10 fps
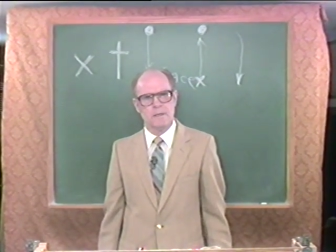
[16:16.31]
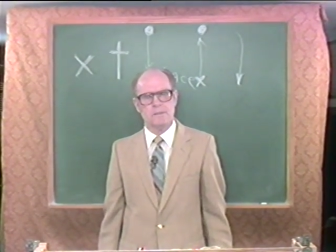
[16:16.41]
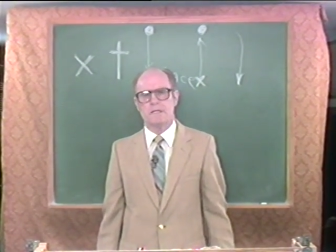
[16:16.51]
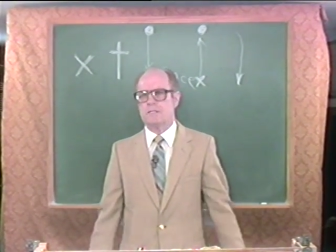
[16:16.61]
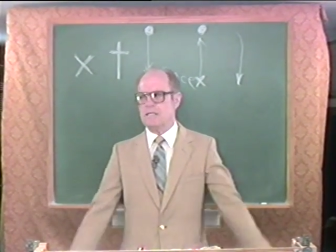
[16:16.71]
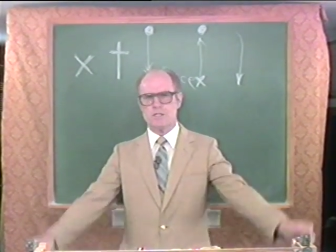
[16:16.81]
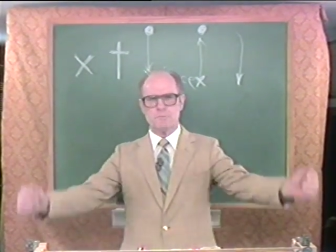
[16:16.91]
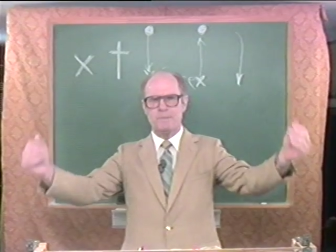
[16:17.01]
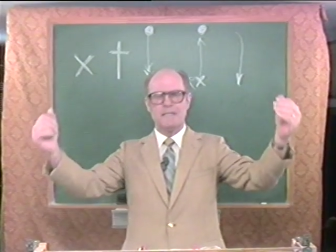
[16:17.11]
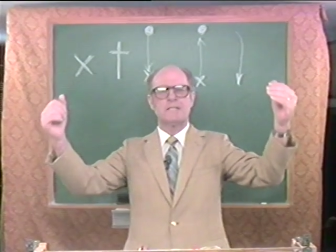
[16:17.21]
The,
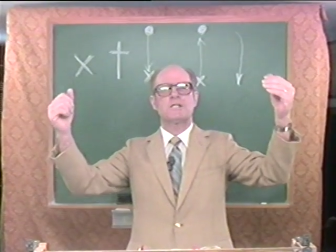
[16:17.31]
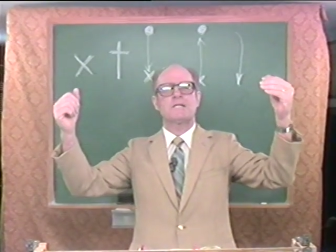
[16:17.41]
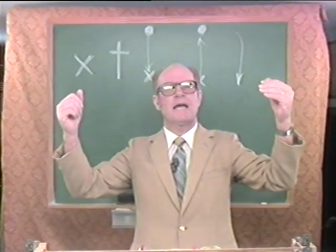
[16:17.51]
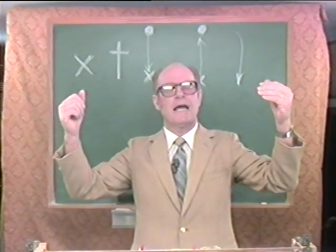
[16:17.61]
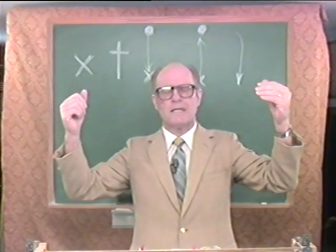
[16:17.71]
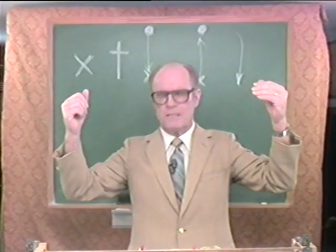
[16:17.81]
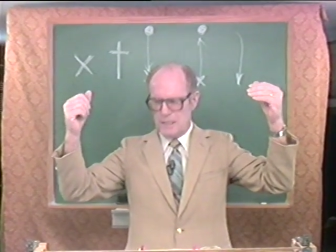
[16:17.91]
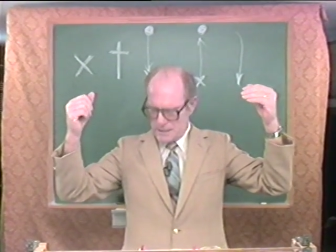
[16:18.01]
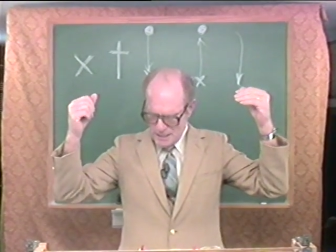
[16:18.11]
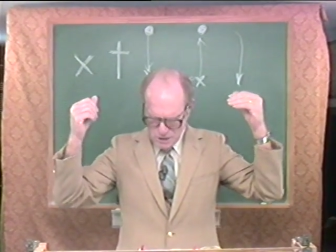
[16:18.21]
dispensa-
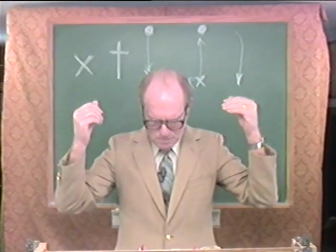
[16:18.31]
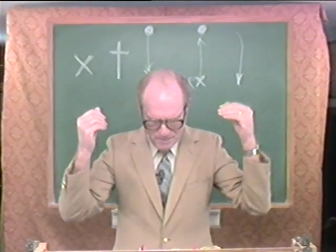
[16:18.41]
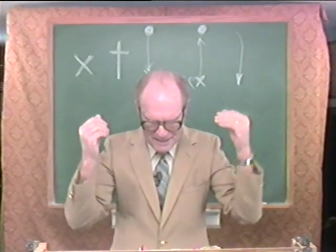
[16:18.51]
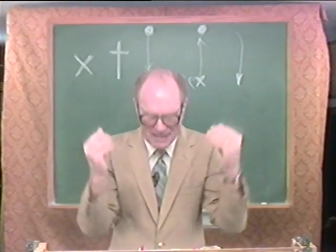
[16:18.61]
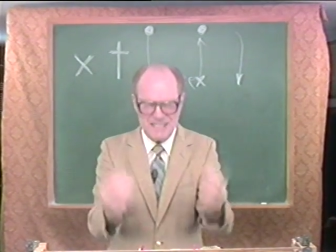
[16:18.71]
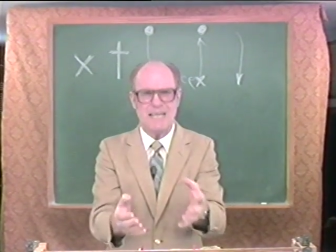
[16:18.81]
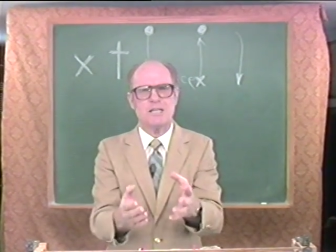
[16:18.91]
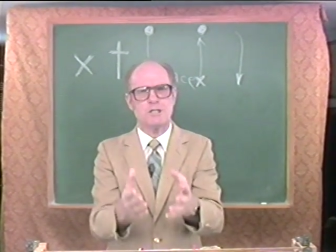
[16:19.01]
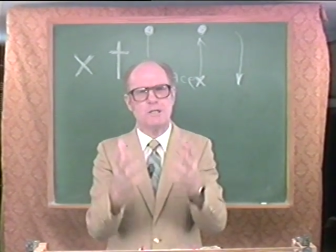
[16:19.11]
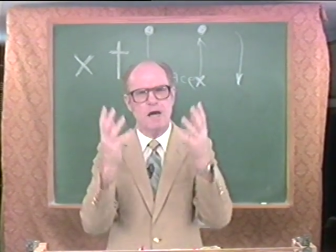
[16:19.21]
the
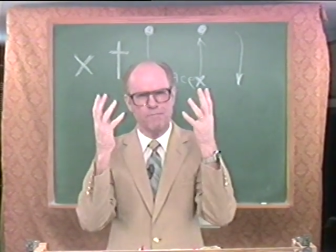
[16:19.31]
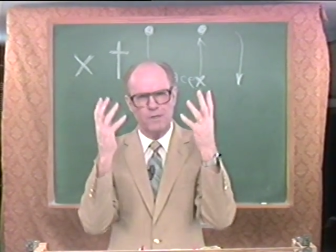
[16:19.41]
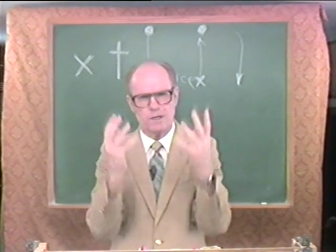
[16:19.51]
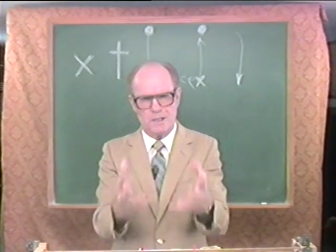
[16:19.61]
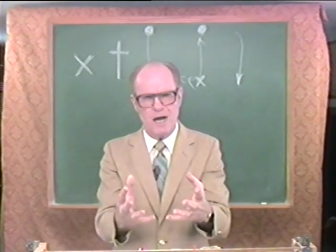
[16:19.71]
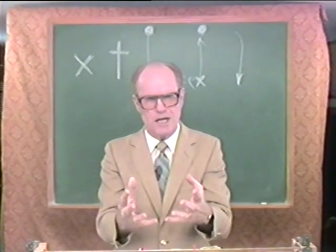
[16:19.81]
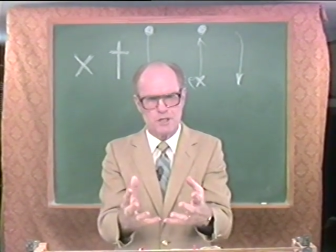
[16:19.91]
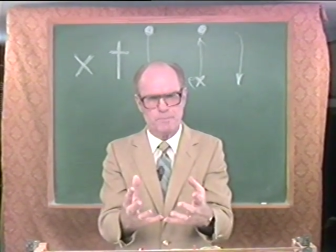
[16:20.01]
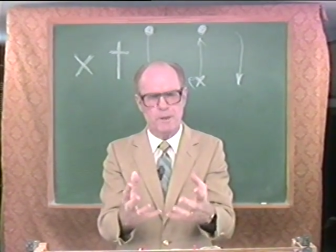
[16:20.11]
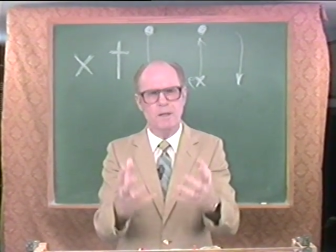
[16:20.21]
dispensation of the
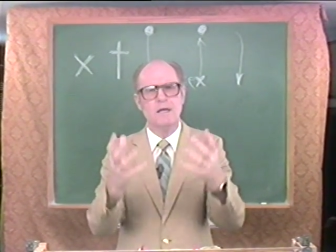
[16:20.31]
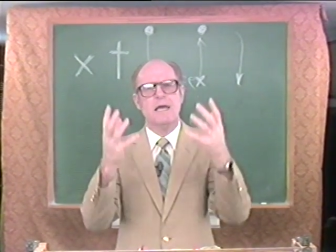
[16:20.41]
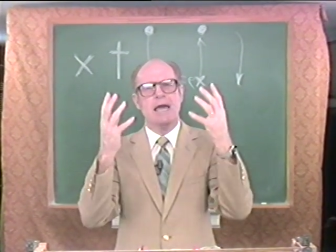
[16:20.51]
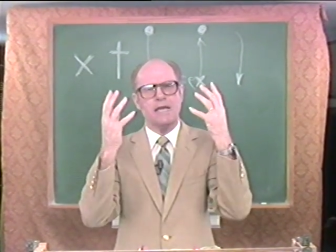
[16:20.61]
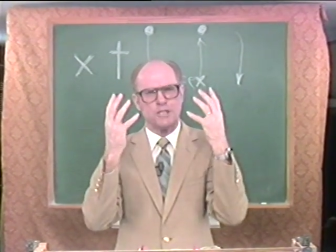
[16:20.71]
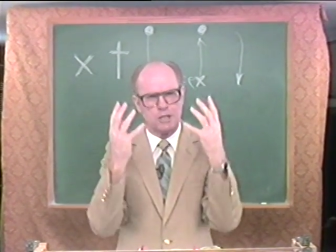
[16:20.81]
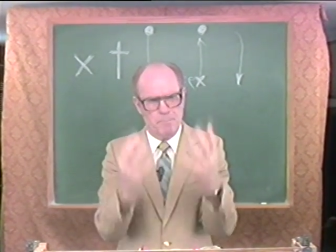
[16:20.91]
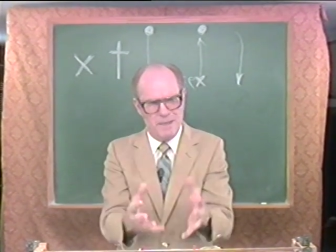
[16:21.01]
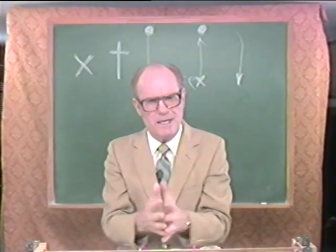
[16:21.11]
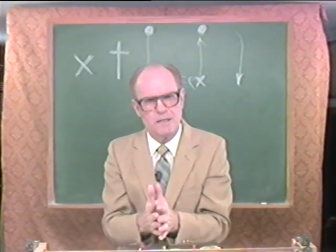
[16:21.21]
gospel is
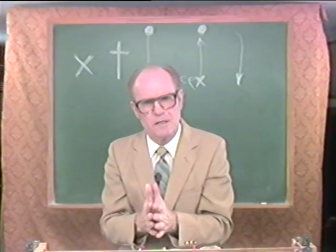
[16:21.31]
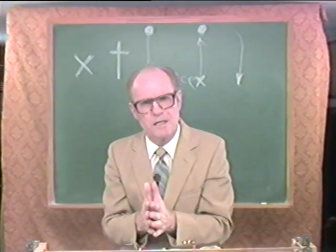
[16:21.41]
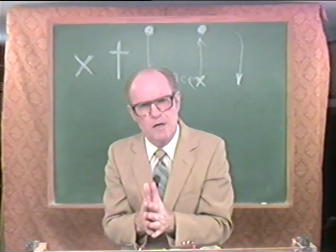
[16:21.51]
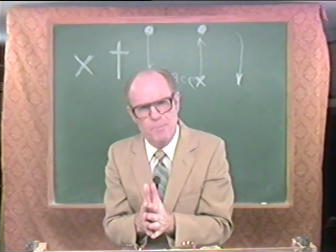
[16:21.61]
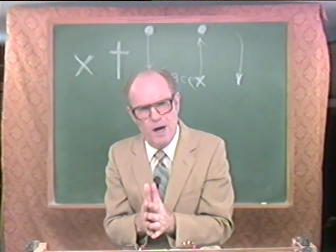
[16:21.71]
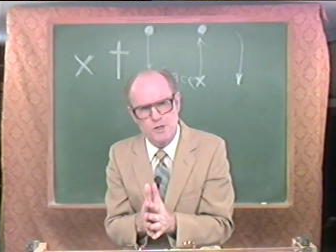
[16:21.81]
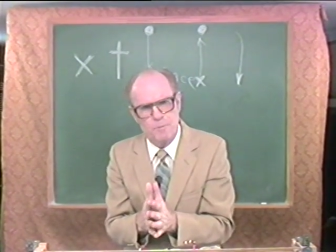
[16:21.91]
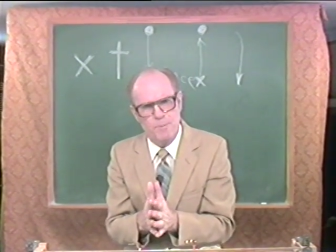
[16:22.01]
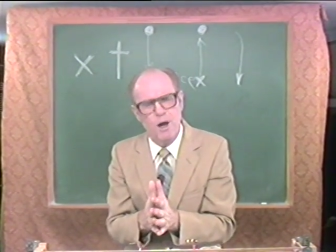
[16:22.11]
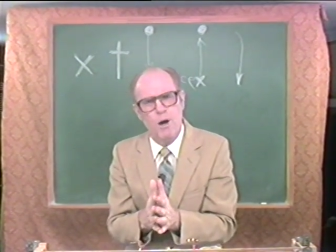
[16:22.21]
committed to the
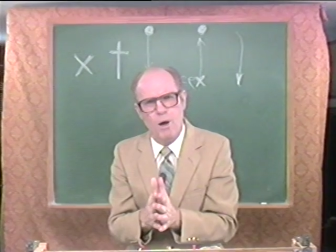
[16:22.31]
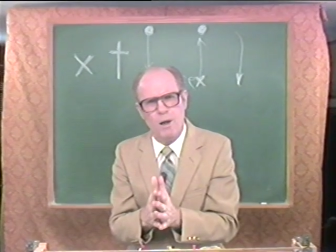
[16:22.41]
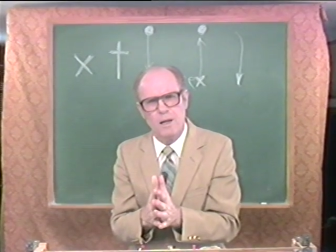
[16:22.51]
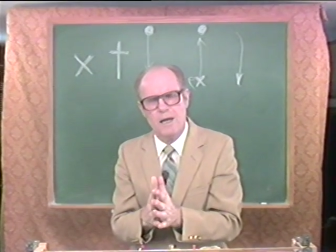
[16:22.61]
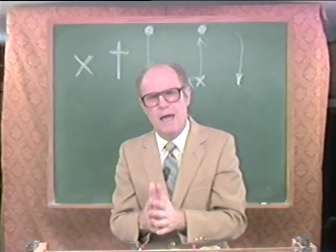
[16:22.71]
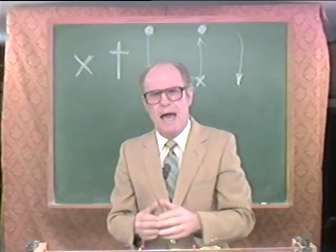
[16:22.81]
Apostle Paul.